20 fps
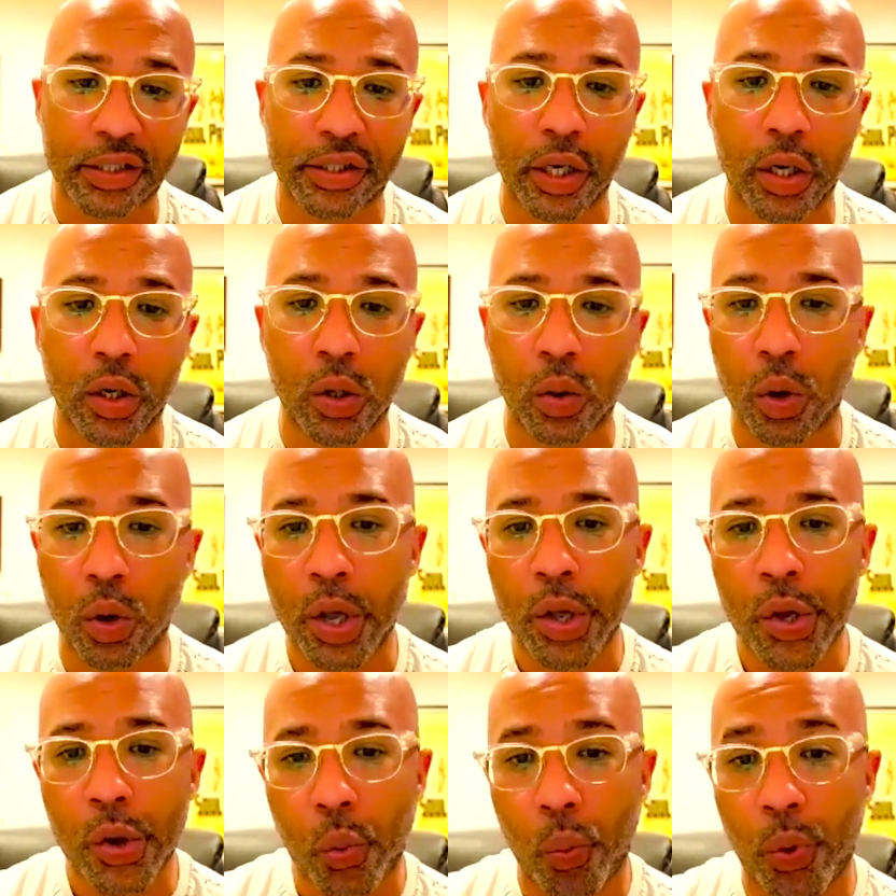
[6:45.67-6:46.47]
So
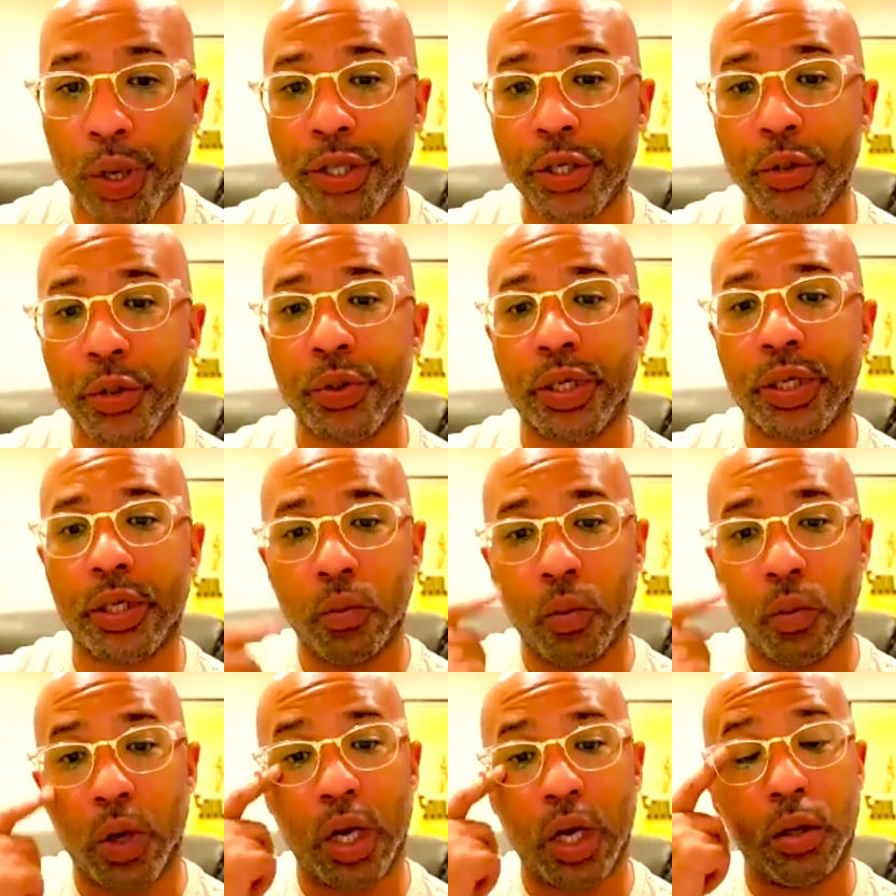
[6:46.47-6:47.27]

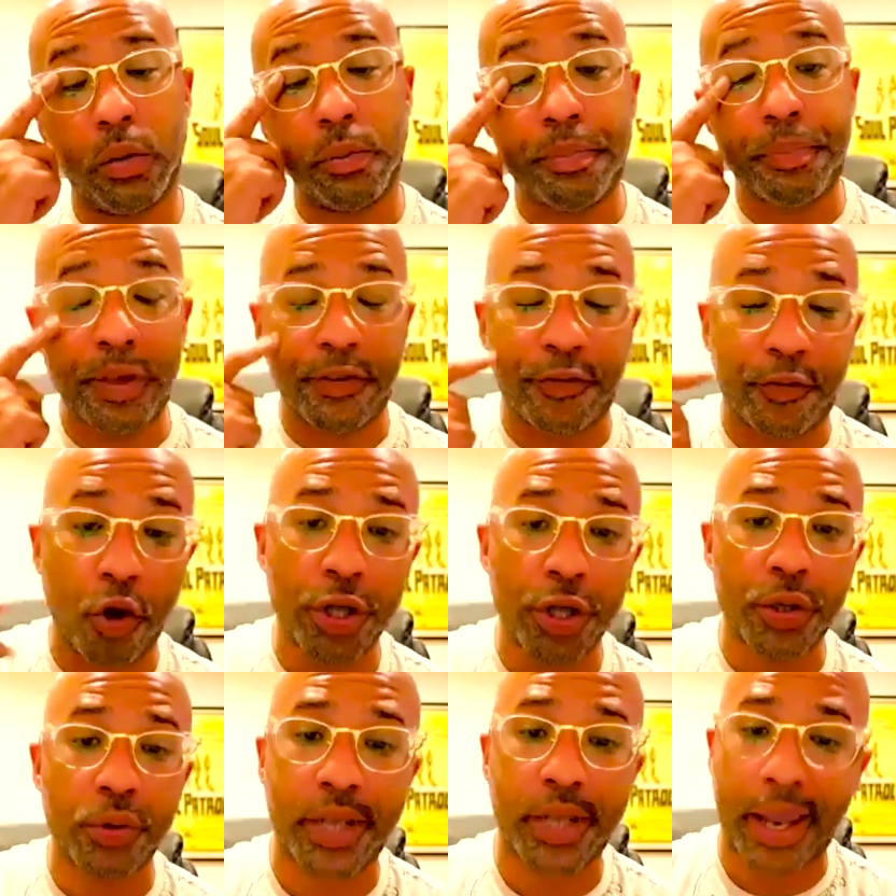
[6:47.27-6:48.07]
before
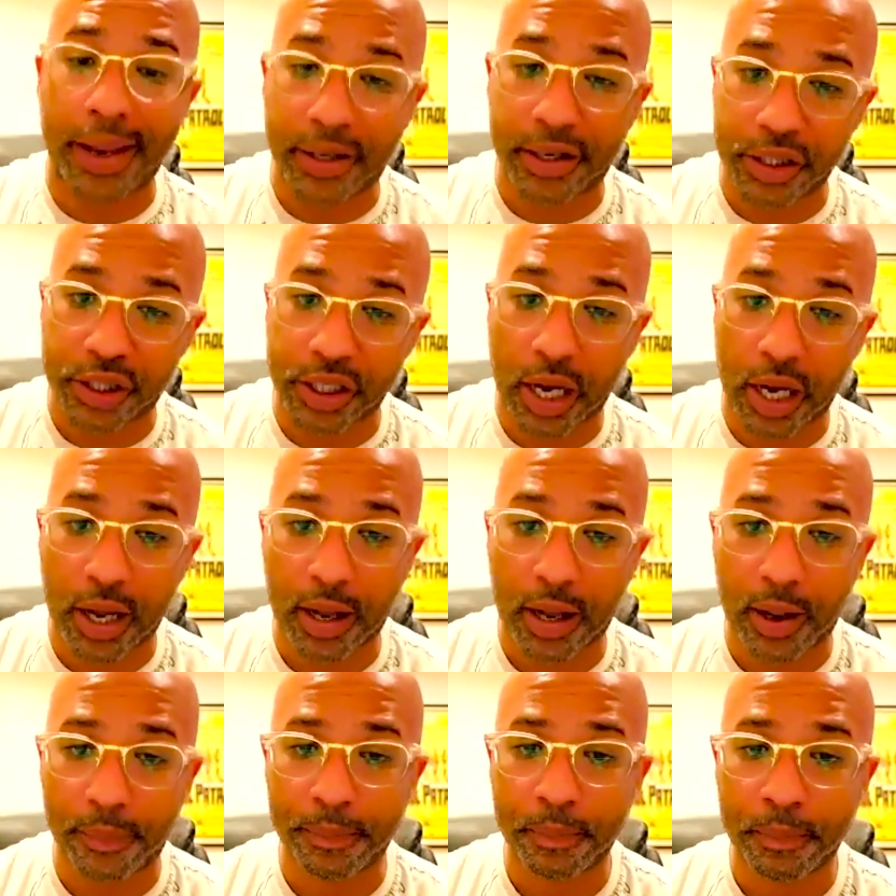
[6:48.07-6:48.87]
you take a
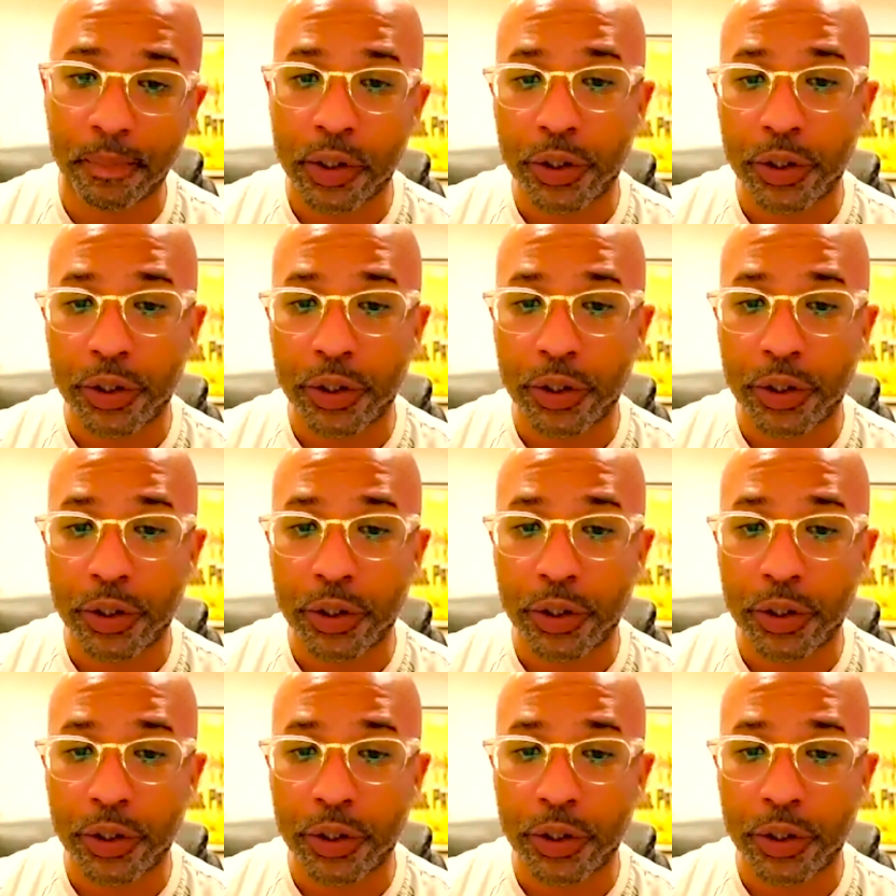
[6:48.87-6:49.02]
job,